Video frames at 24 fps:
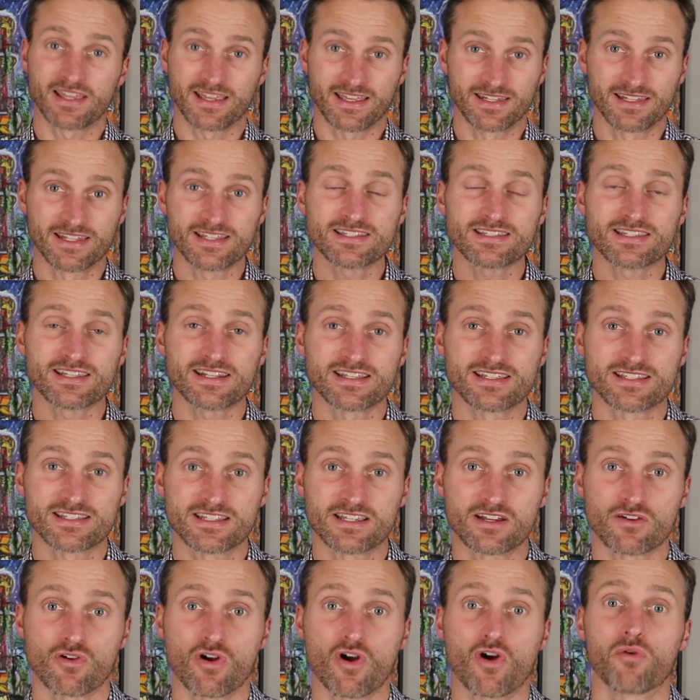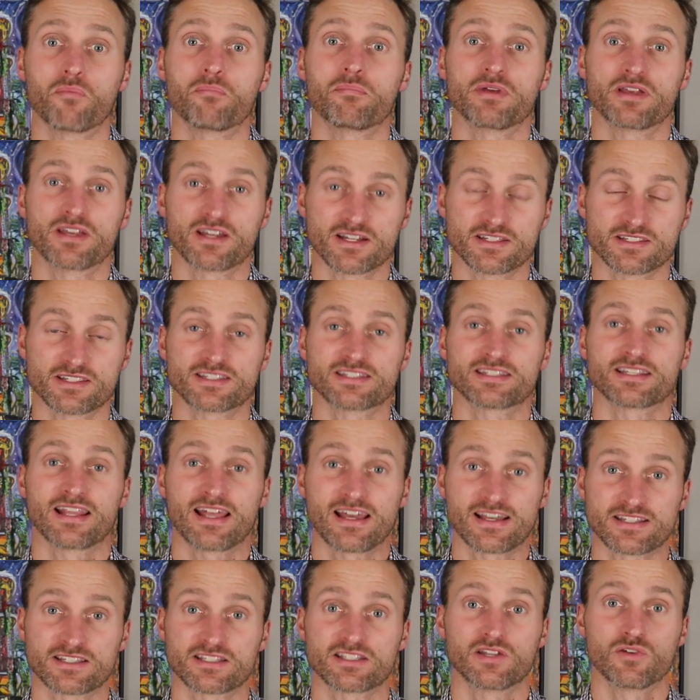they can list it as 0 because it's
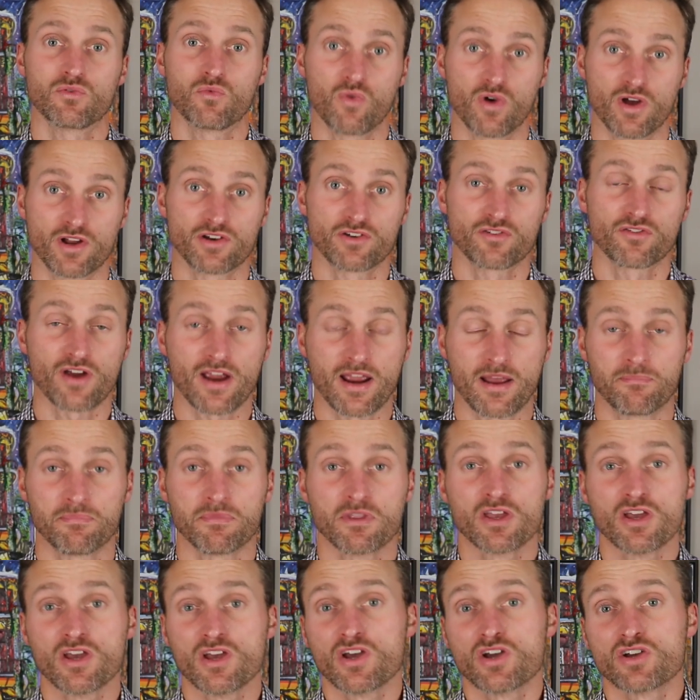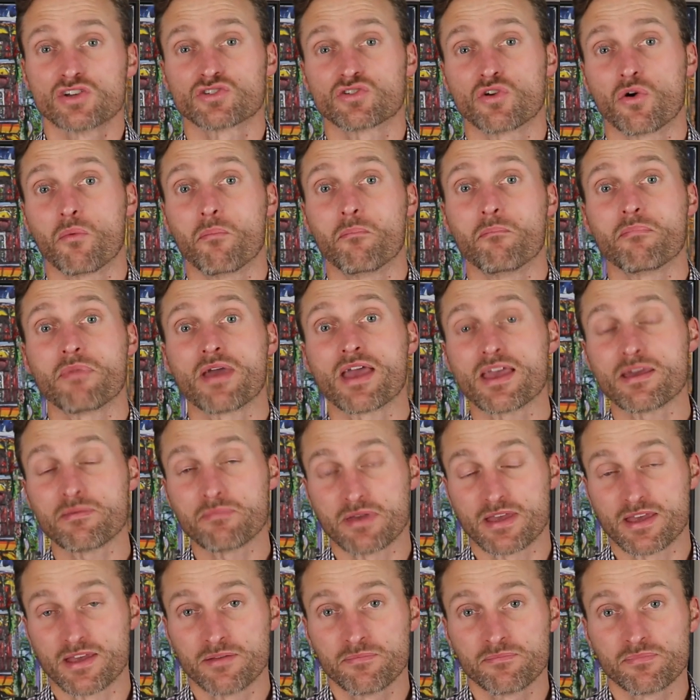less than 1 gram. So
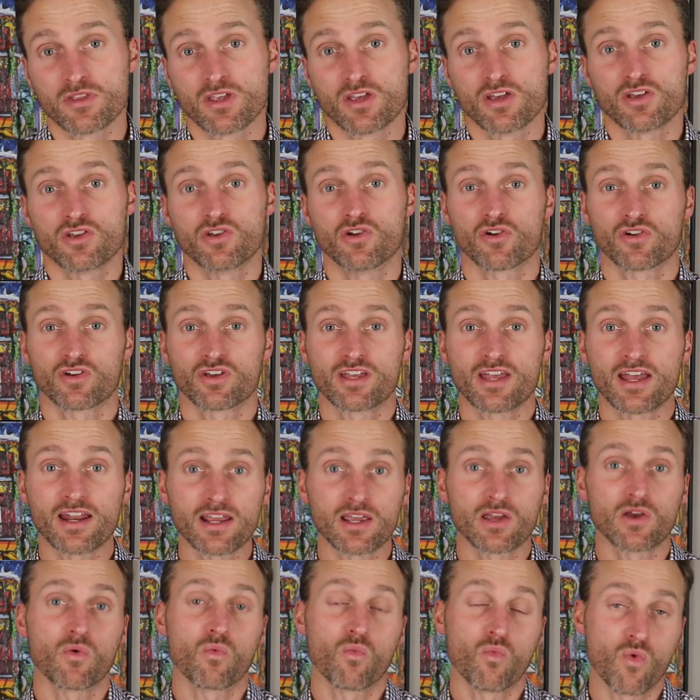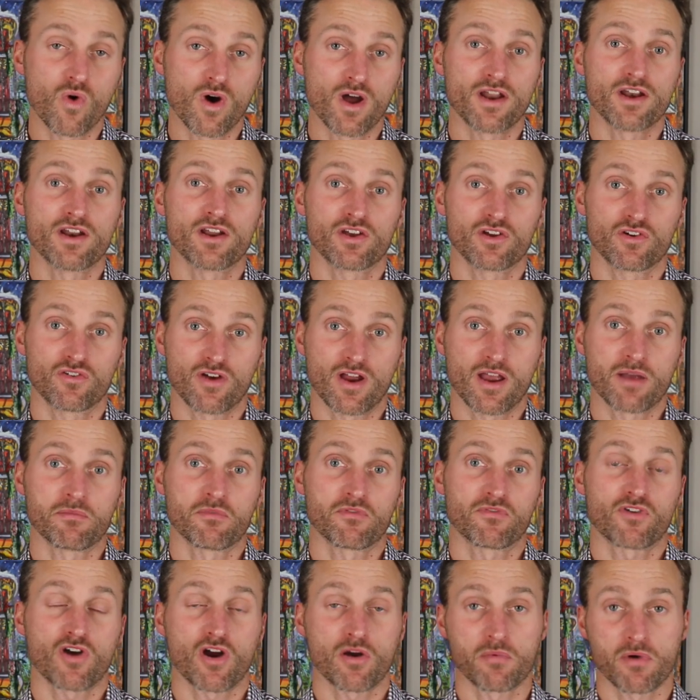maybe you're getting 1 gram
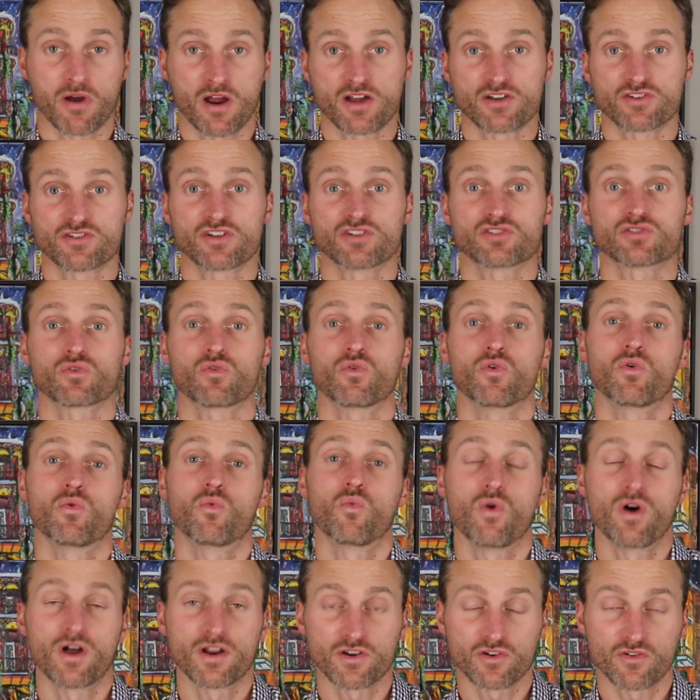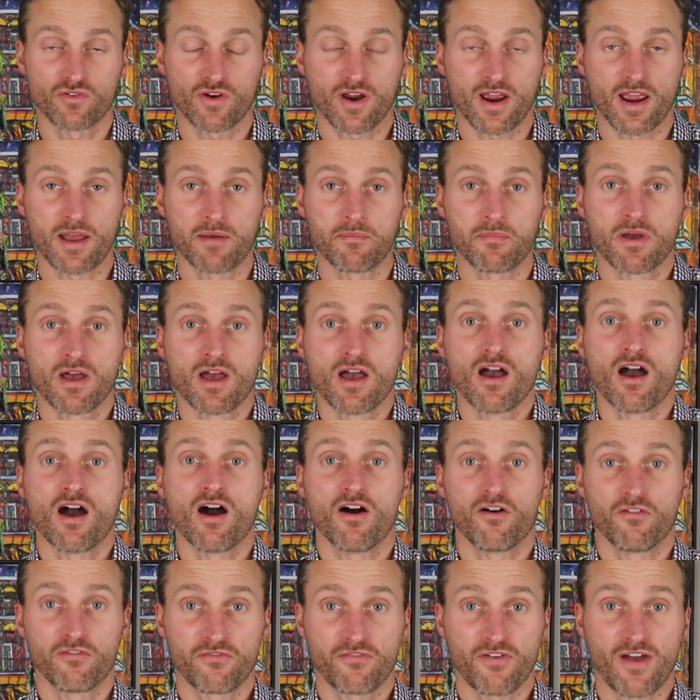of carbohydrates or 1 gram
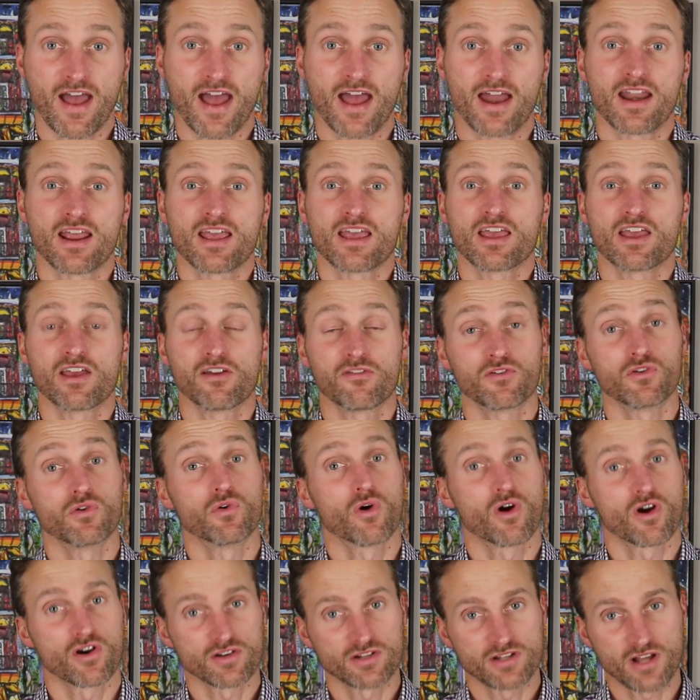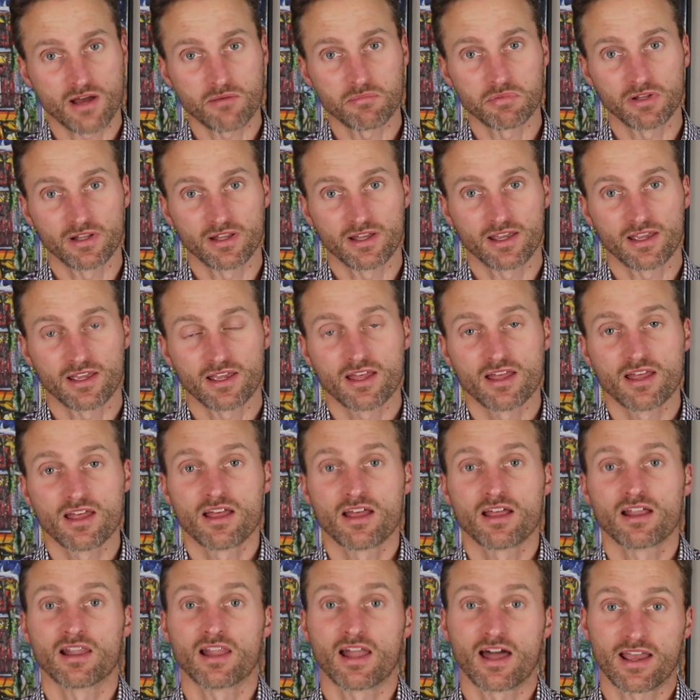of fat if you are doubling,
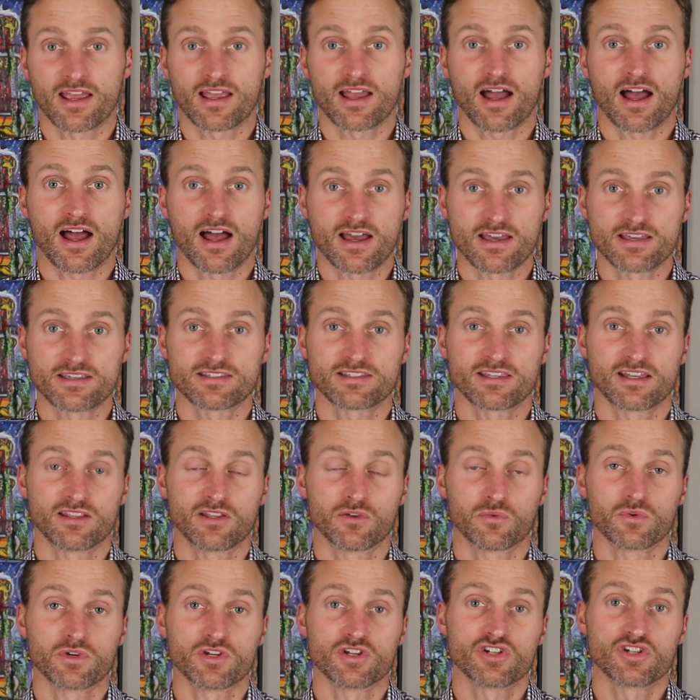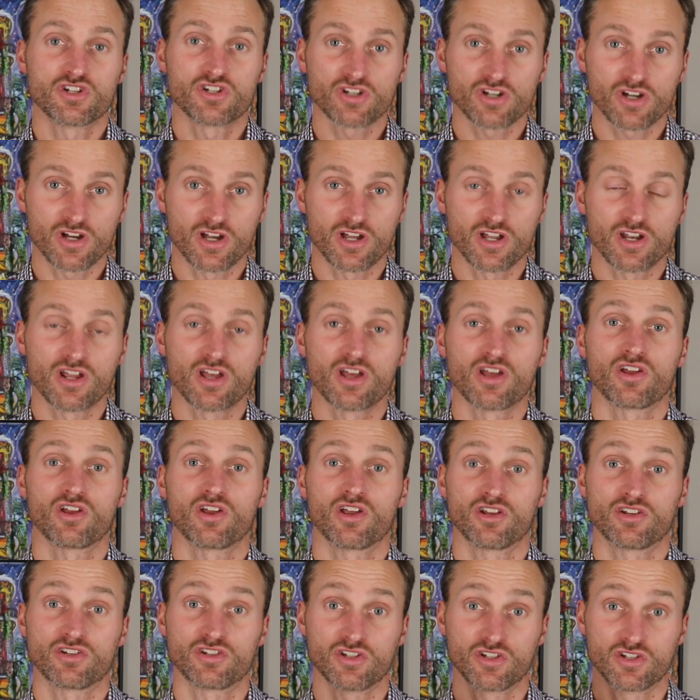like I said that we should,
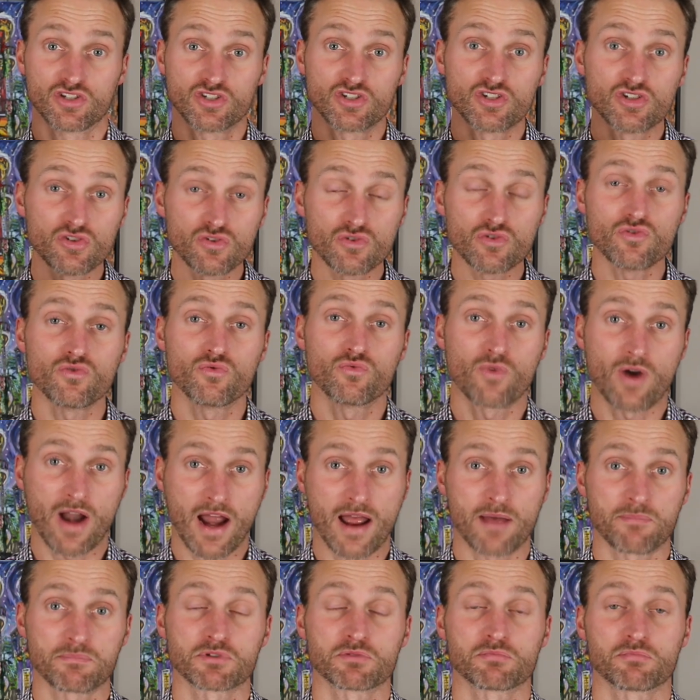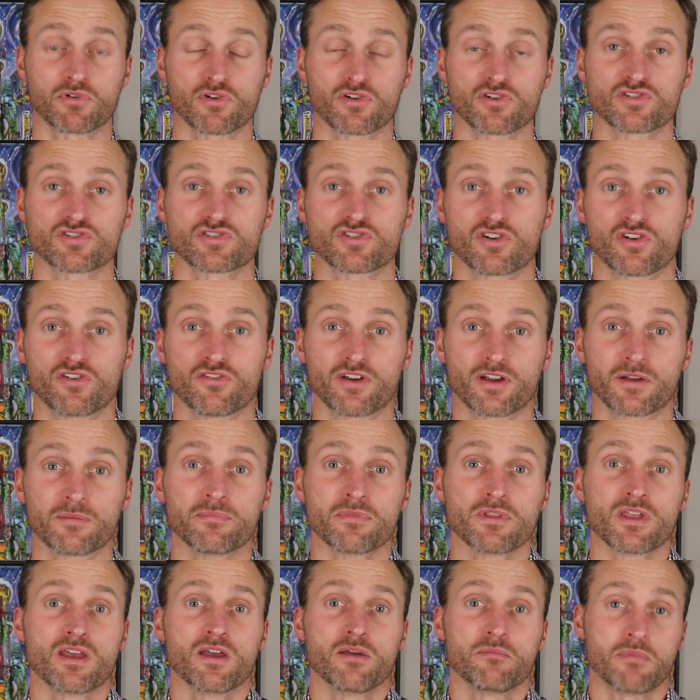to 2 wraps per serving.
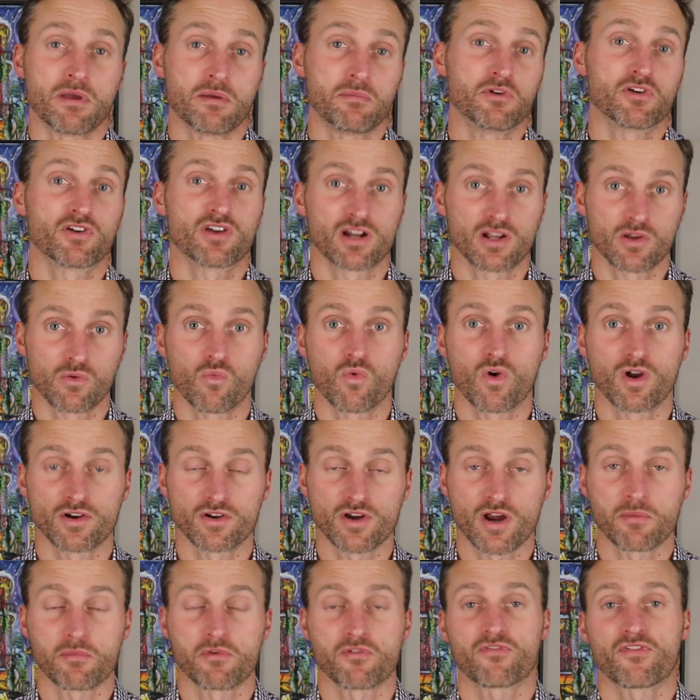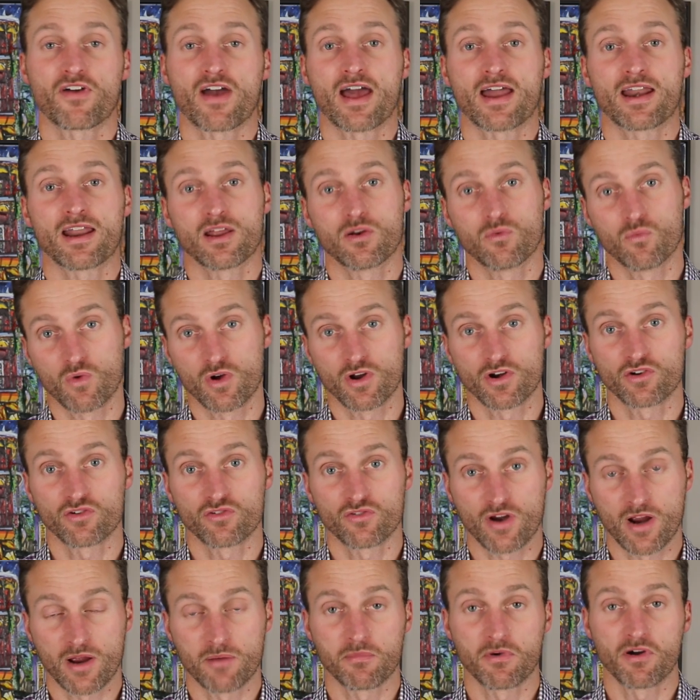Maybe you're getting 1 gram of fat and 1
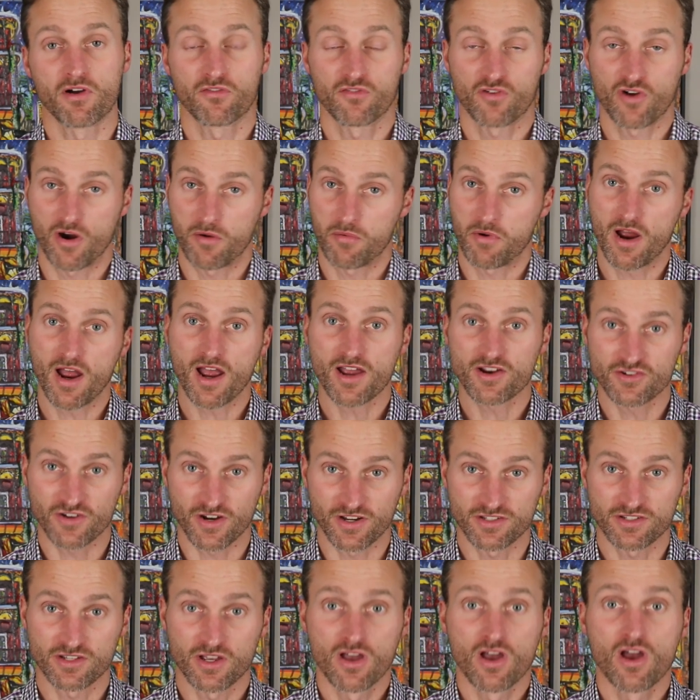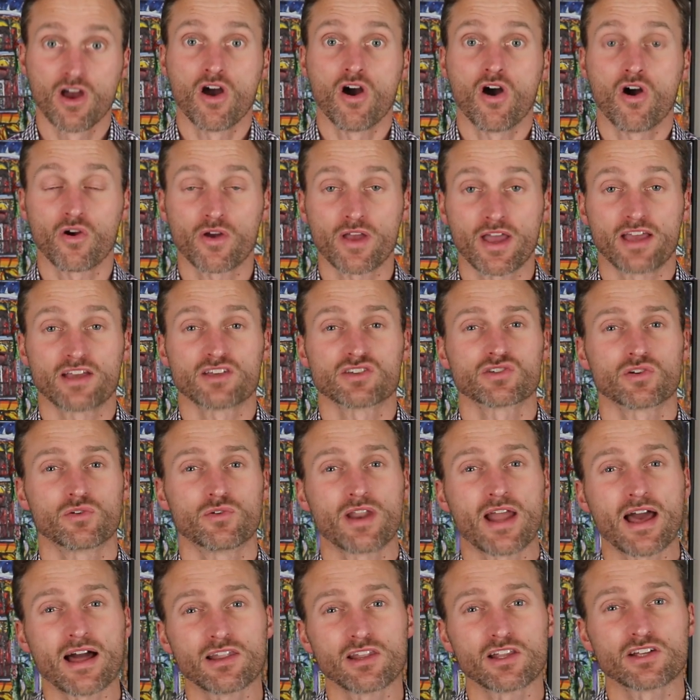gram of carbohydrates. Okay, so
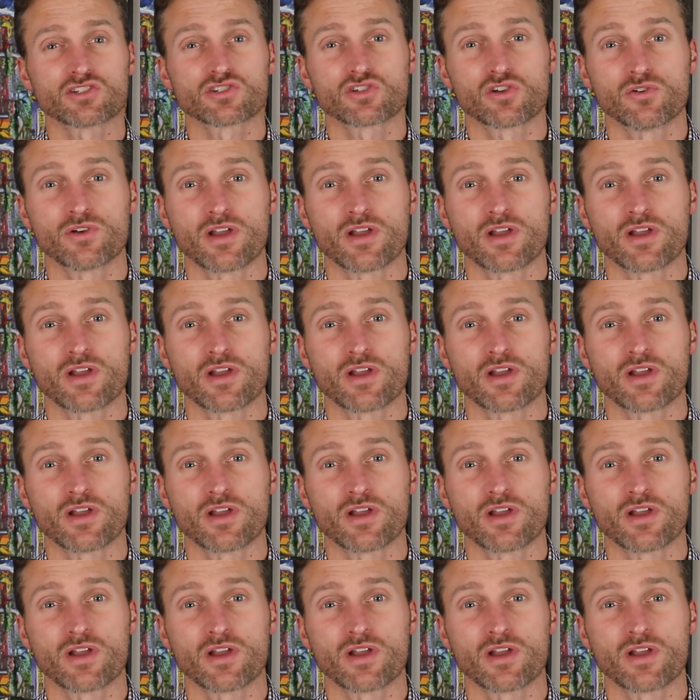now let's go